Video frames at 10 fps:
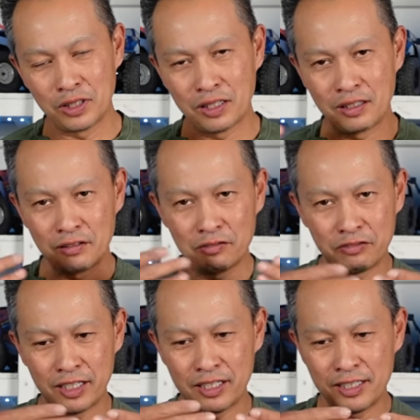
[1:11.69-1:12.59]
they're
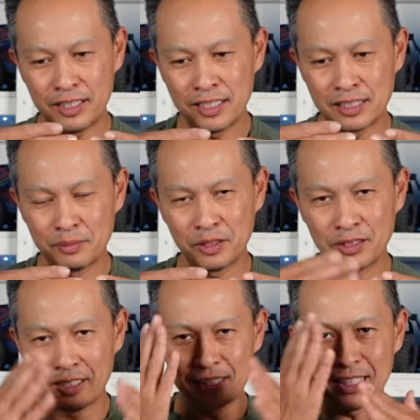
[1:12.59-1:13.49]
very
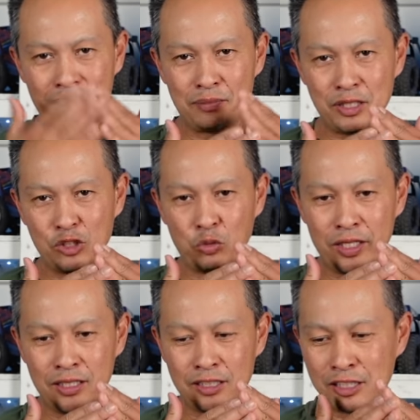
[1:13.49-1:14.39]
similar, like Siamese
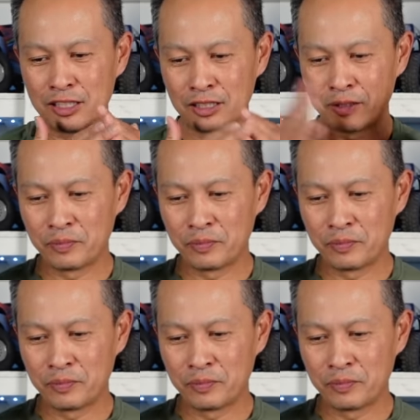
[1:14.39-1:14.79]
twins,